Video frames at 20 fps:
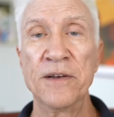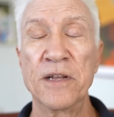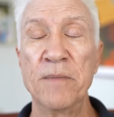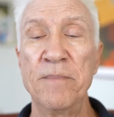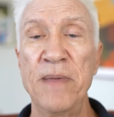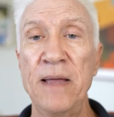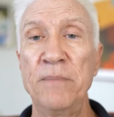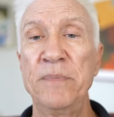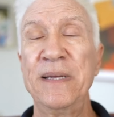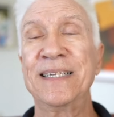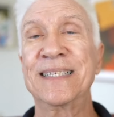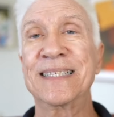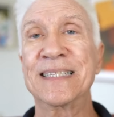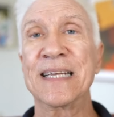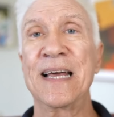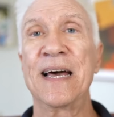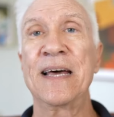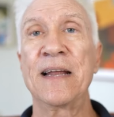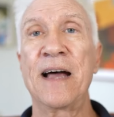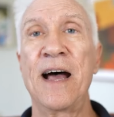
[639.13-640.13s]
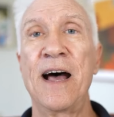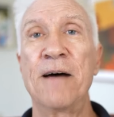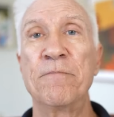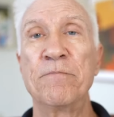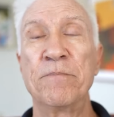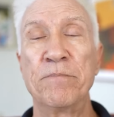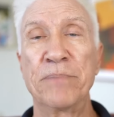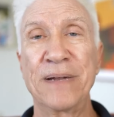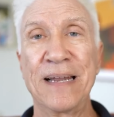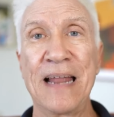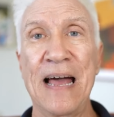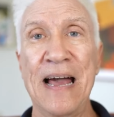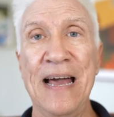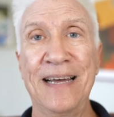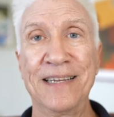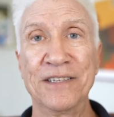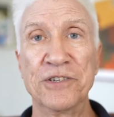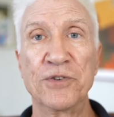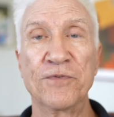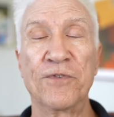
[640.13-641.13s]
to maybe set up
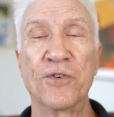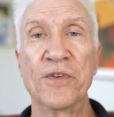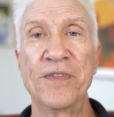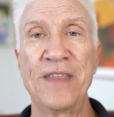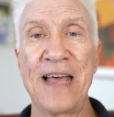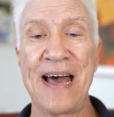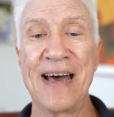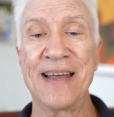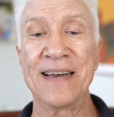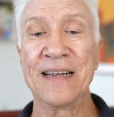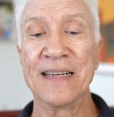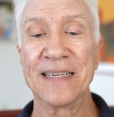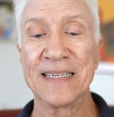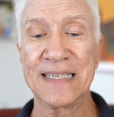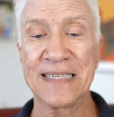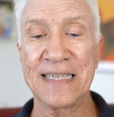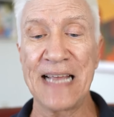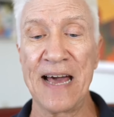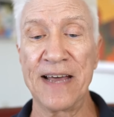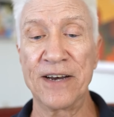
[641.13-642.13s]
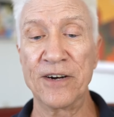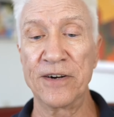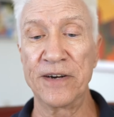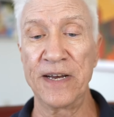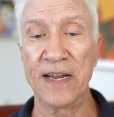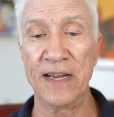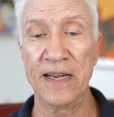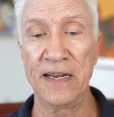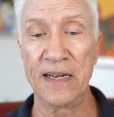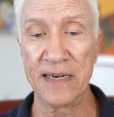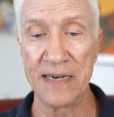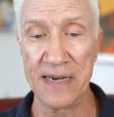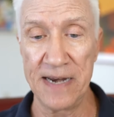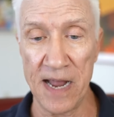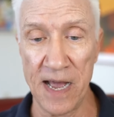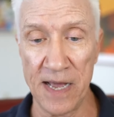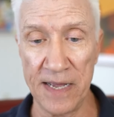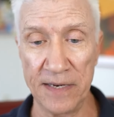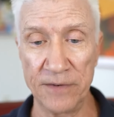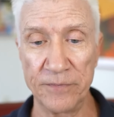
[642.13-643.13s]
plans for that Saturday
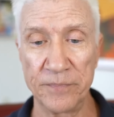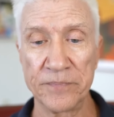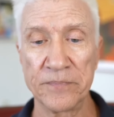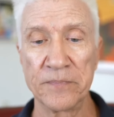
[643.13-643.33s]
night.